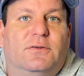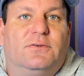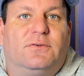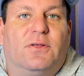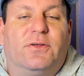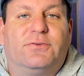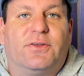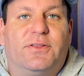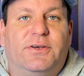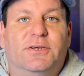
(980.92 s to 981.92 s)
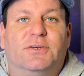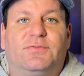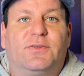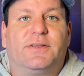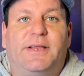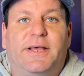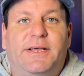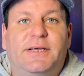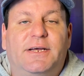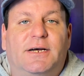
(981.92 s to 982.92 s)
So those are the deals for the
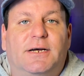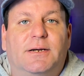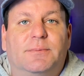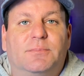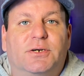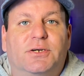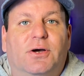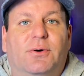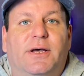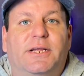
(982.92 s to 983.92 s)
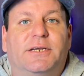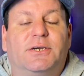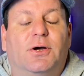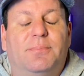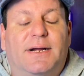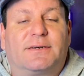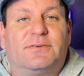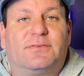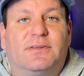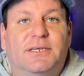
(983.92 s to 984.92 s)
day. I'm gonna go ahead and go back to
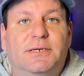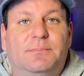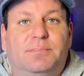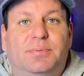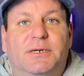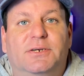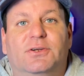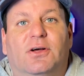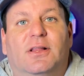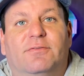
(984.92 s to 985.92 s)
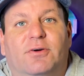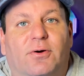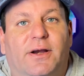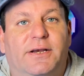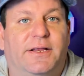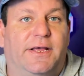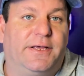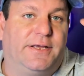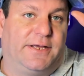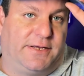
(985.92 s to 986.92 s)
sleep, but y'all have a great
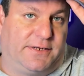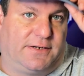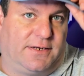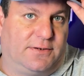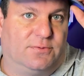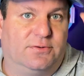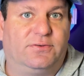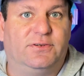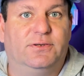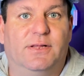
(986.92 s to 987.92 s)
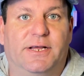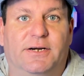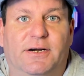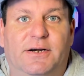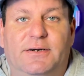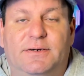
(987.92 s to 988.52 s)
day and I will see you later.